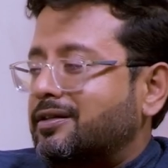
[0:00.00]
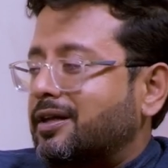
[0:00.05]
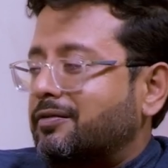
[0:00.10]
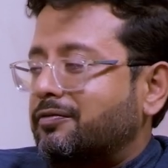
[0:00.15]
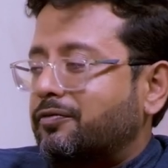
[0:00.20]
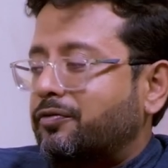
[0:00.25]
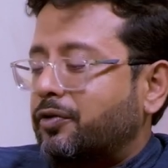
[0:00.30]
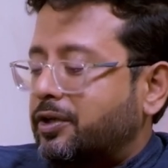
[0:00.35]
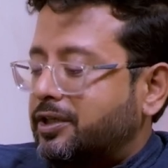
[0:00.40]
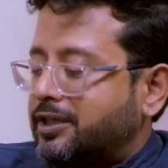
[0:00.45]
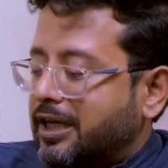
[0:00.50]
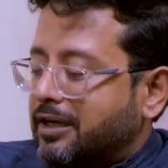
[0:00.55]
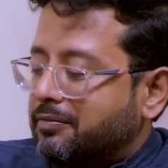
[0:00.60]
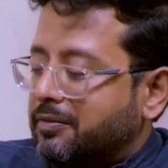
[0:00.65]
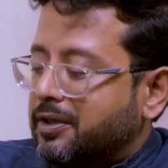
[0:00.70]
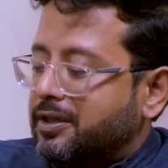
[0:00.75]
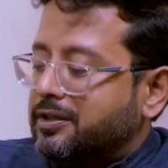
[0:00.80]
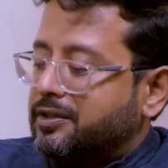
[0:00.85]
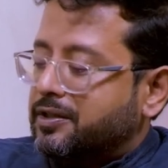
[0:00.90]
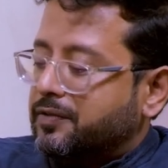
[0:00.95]
And for 10
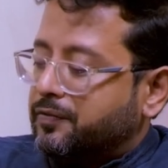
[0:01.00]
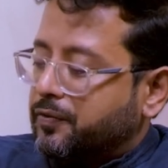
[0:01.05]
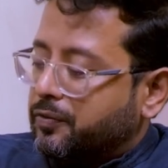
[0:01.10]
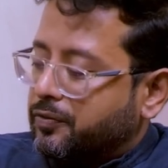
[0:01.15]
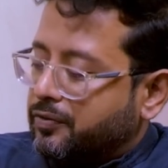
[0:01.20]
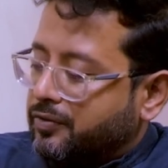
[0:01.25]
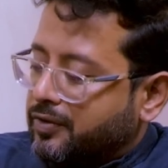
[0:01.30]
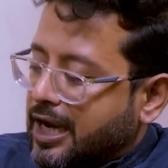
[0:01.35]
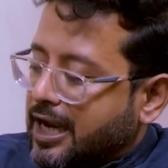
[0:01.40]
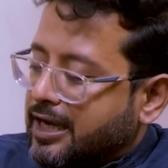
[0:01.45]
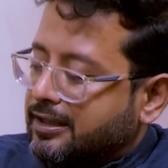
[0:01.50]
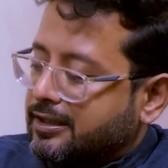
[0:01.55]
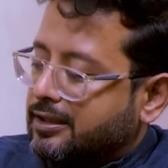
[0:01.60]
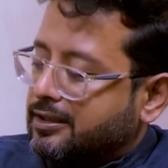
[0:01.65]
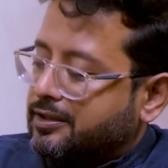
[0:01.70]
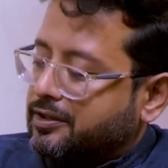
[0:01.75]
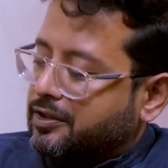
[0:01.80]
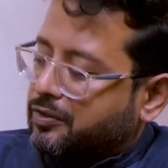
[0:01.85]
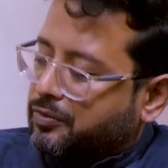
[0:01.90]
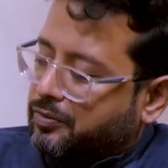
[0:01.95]
months, if you write
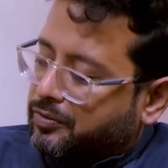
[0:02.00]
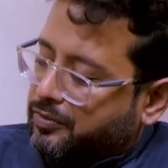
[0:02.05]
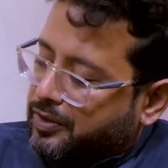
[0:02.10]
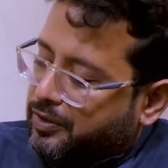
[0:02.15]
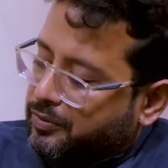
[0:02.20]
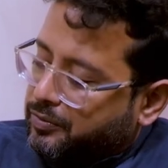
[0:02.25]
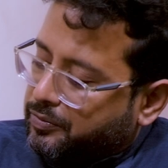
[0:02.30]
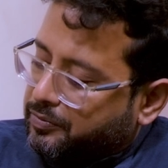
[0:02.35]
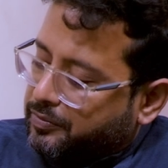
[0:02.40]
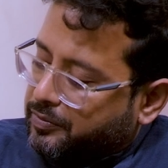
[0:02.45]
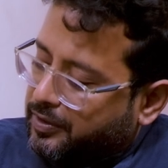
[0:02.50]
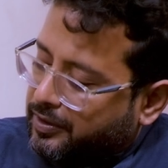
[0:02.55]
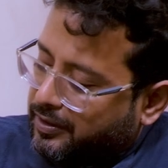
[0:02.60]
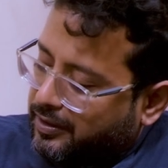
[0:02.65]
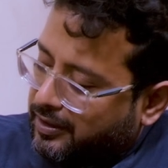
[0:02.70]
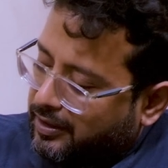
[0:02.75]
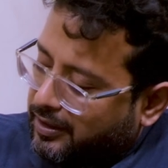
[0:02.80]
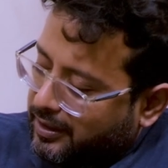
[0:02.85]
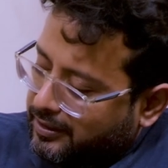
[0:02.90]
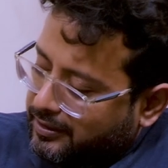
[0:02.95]
it, you
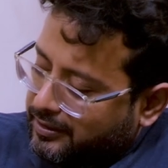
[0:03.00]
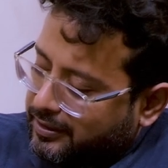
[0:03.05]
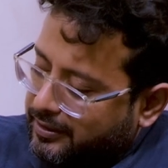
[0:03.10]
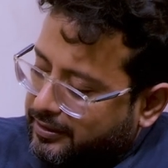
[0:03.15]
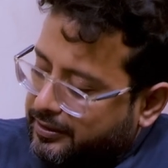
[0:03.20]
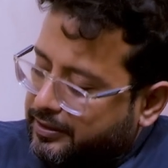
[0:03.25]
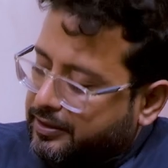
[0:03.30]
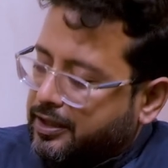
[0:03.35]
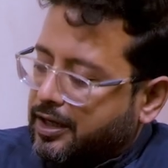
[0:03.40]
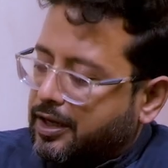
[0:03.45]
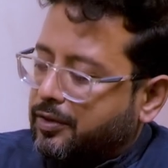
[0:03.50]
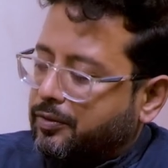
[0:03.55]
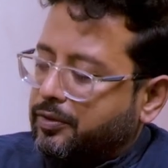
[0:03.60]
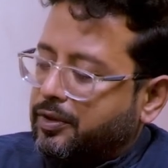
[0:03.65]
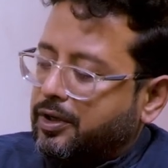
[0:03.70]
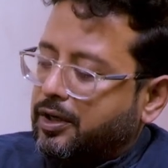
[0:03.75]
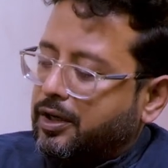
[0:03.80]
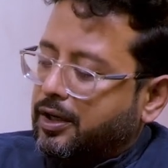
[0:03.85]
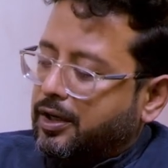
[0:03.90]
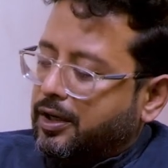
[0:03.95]
cut it
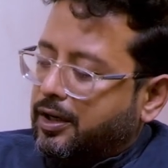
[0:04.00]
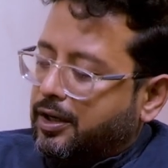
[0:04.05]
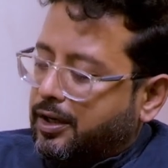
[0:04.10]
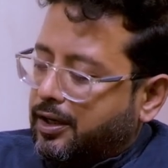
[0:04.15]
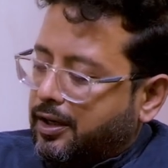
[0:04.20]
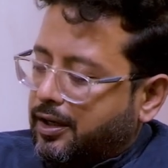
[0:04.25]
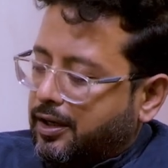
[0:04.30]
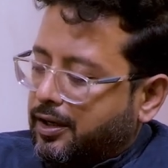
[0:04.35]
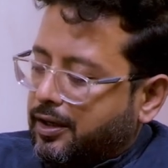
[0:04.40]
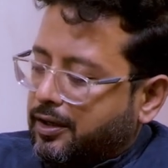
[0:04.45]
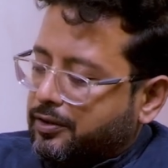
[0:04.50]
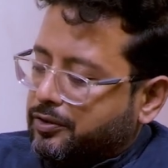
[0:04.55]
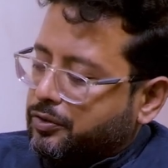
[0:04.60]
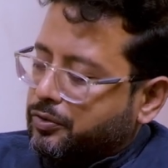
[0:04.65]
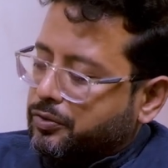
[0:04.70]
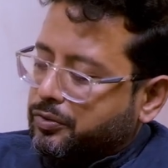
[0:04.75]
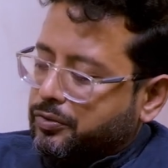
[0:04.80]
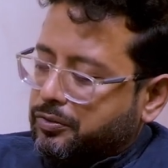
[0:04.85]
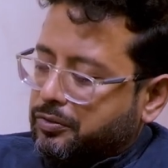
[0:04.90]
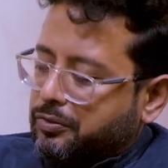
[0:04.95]
down
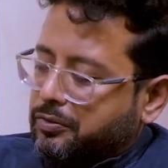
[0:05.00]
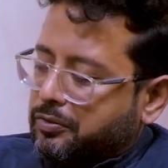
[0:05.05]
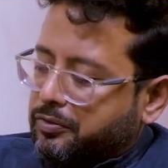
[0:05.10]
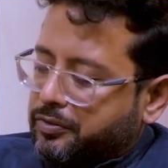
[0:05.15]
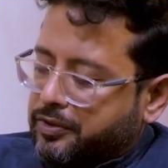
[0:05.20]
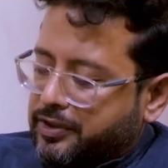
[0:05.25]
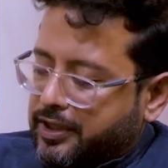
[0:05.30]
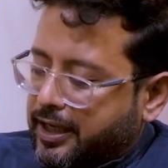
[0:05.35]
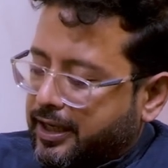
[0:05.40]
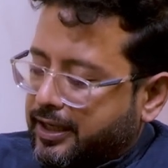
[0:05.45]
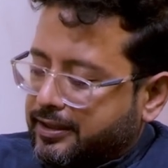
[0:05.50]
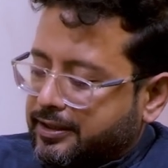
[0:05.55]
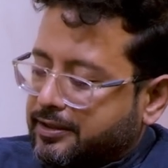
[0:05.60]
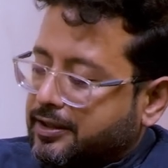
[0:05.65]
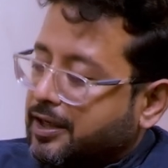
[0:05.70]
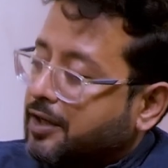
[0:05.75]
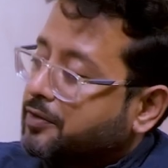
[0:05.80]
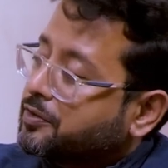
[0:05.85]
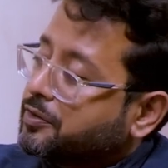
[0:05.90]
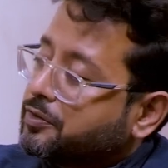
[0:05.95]
to say
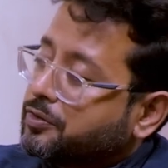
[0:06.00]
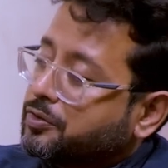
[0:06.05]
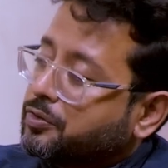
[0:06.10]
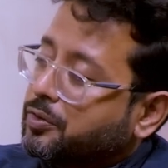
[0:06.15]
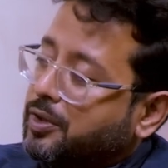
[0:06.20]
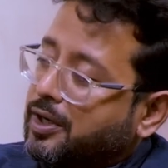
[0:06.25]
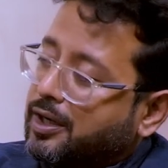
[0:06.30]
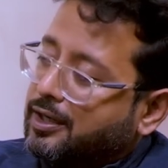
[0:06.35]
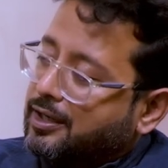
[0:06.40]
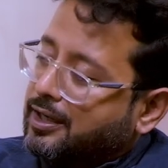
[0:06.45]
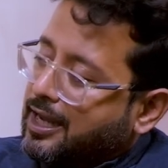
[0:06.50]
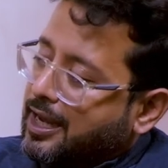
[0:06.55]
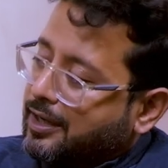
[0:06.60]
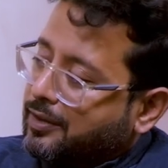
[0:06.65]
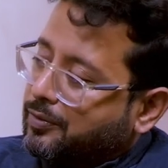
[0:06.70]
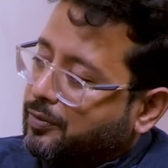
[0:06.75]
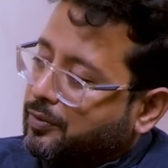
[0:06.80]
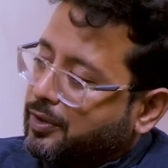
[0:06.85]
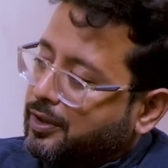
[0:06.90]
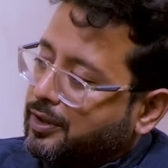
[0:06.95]
80,000 to a
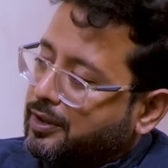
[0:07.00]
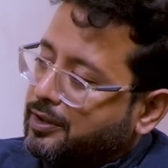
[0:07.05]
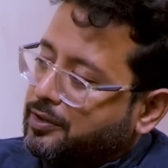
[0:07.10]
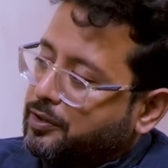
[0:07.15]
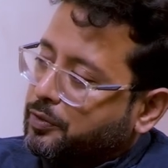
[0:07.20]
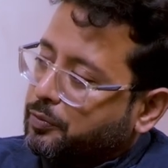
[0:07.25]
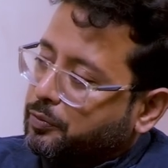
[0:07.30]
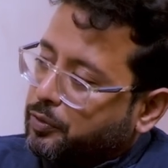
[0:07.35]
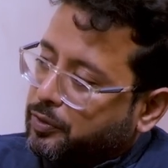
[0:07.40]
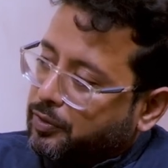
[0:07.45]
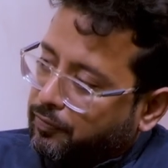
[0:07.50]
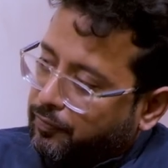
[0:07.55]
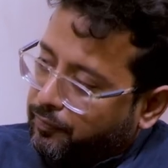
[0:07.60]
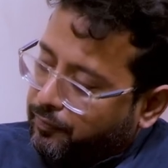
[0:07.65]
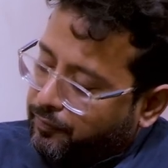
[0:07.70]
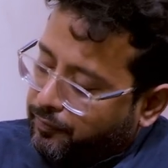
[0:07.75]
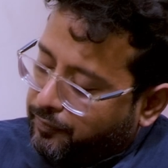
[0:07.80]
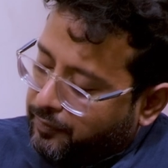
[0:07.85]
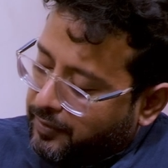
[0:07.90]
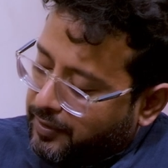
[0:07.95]
lakh words. You put
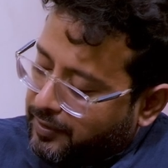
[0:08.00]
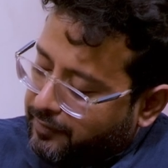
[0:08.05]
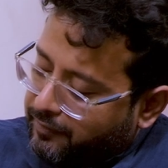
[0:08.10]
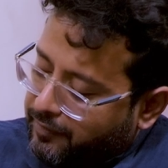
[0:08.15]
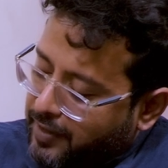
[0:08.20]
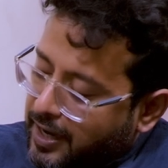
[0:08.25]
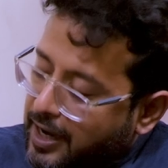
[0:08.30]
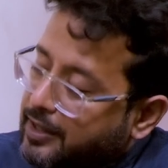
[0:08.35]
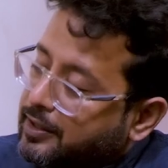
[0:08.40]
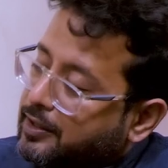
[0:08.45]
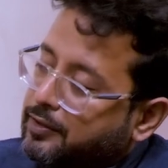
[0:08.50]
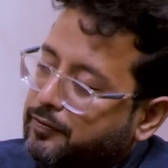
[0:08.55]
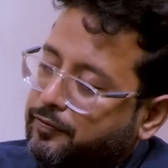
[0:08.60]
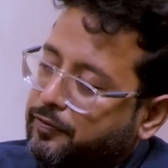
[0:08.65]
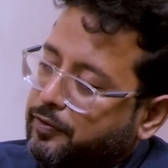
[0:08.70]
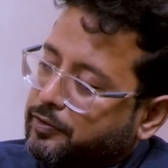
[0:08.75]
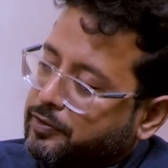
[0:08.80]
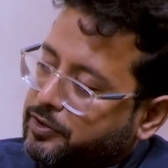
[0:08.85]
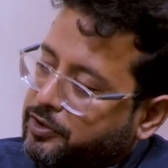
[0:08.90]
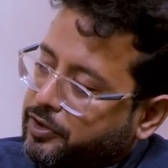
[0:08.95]
the final
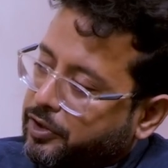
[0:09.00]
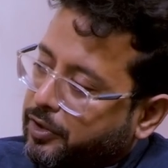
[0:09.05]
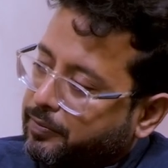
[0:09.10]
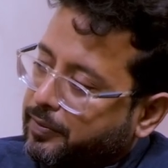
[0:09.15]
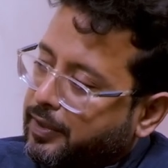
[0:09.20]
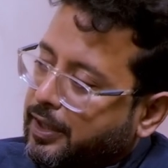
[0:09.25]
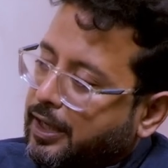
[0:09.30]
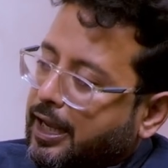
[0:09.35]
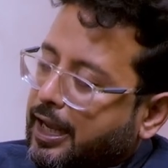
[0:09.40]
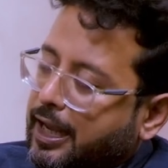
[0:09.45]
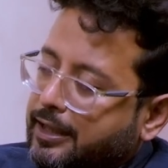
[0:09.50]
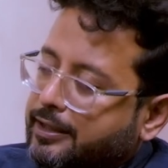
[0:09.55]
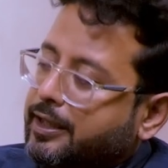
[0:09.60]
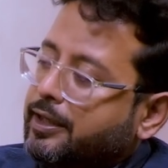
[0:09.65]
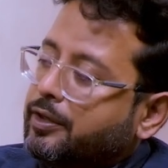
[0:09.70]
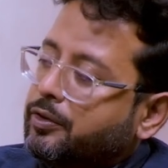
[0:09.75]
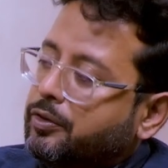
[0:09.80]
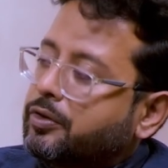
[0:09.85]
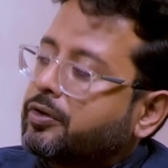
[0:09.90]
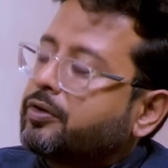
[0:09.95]
full stop, and
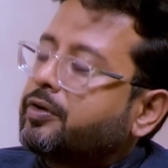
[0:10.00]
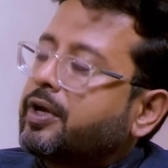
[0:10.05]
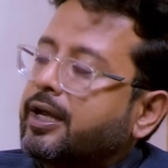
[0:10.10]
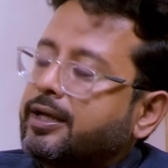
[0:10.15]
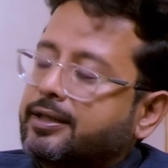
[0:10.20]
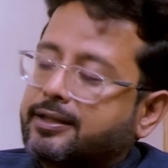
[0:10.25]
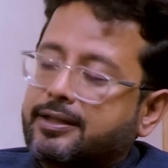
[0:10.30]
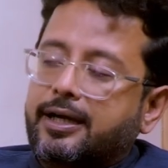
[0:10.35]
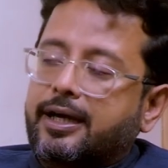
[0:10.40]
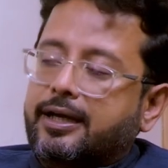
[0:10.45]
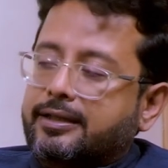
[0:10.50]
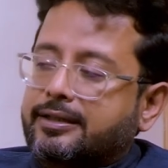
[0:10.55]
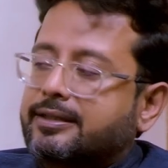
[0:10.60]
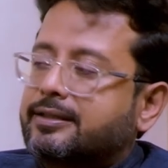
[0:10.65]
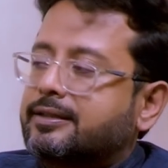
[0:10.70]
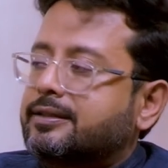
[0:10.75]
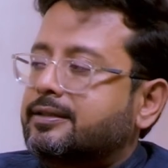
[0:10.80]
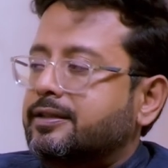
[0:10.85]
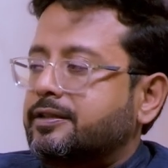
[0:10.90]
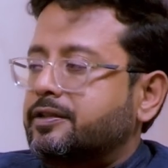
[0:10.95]
then you create a
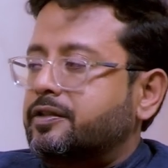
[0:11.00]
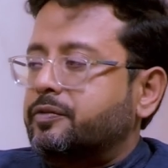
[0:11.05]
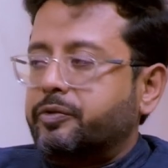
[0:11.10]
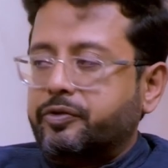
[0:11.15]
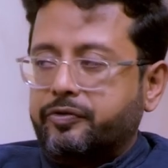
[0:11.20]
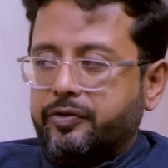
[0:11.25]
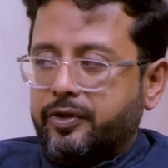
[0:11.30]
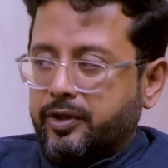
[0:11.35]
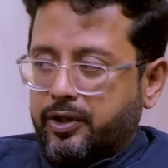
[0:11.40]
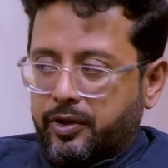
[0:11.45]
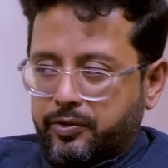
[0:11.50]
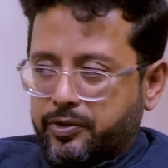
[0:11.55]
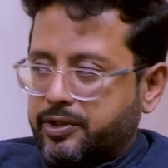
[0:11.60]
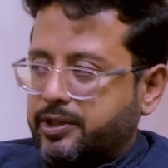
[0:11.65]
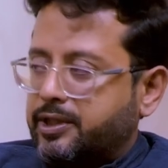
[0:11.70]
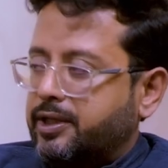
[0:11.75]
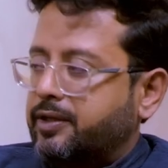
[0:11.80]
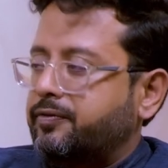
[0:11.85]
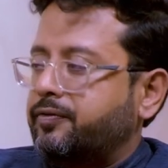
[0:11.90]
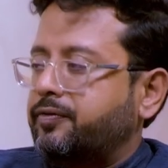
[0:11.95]
distance between
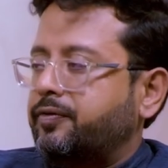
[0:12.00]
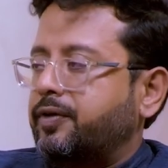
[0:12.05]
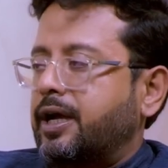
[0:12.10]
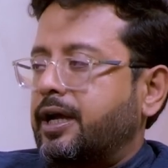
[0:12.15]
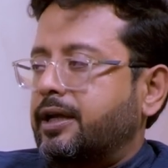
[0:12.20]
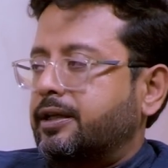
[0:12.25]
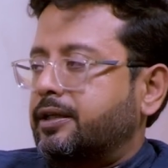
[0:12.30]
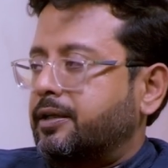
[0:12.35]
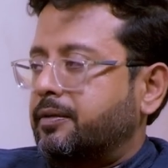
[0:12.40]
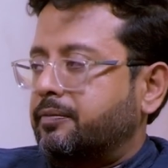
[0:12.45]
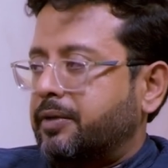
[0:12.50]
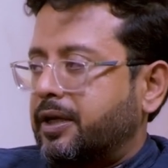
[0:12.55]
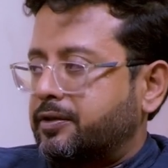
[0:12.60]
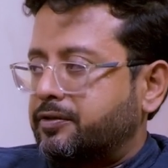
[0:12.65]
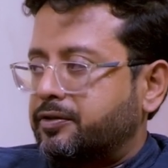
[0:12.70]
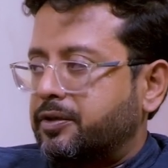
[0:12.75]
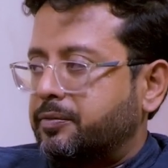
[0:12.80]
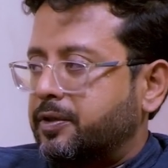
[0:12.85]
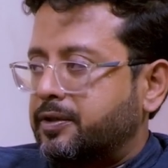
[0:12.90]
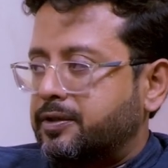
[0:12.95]
yourself and the
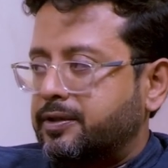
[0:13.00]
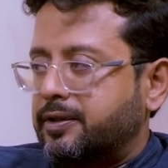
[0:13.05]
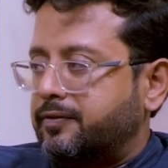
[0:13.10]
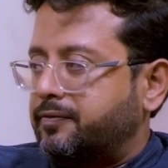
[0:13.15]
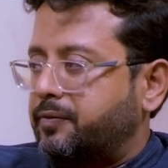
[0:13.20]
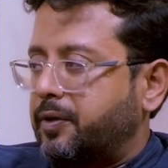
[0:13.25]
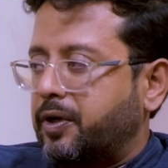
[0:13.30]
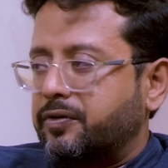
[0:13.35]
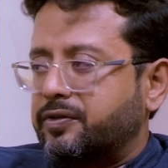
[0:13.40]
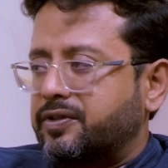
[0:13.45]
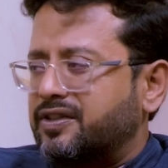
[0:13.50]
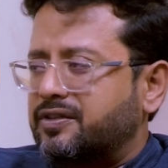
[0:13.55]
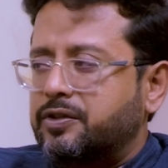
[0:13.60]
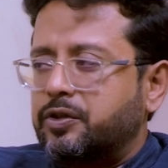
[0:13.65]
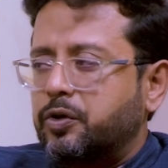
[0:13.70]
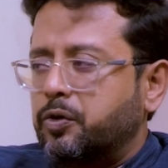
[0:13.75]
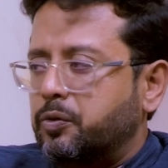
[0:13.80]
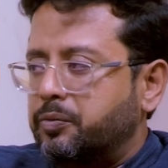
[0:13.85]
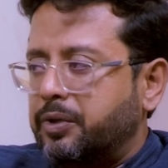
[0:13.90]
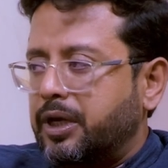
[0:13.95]
manuscript itself, because
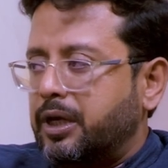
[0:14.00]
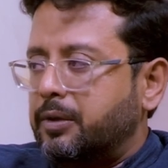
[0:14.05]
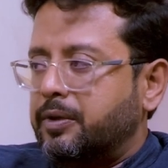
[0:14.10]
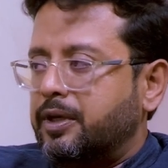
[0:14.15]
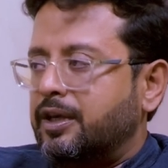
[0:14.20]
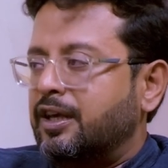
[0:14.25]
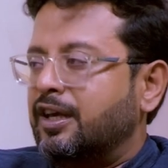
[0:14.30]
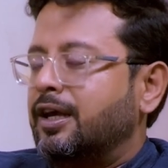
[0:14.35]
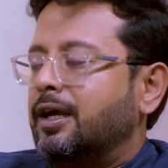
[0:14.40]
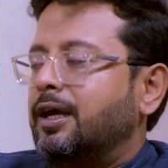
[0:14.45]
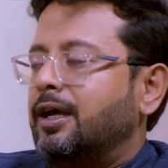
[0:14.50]
it's your baby.